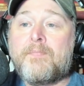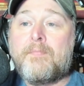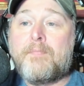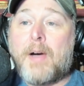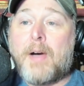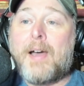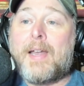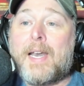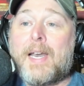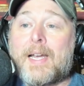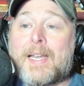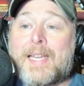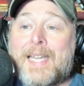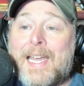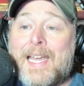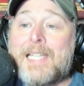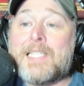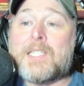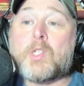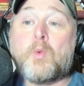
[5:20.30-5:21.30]
But
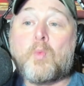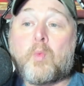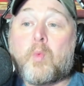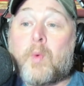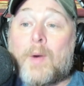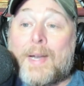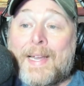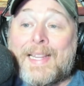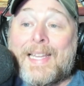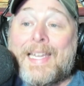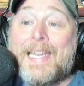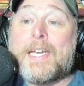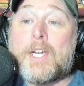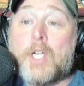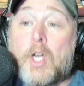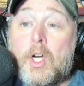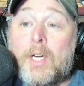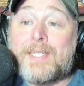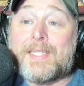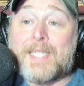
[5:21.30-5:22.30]
against really
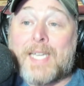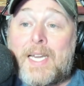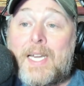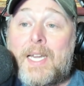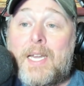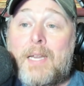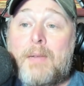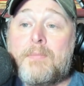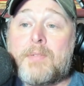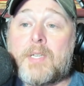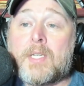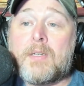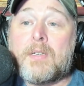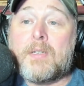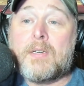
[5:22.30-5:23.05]
good teams,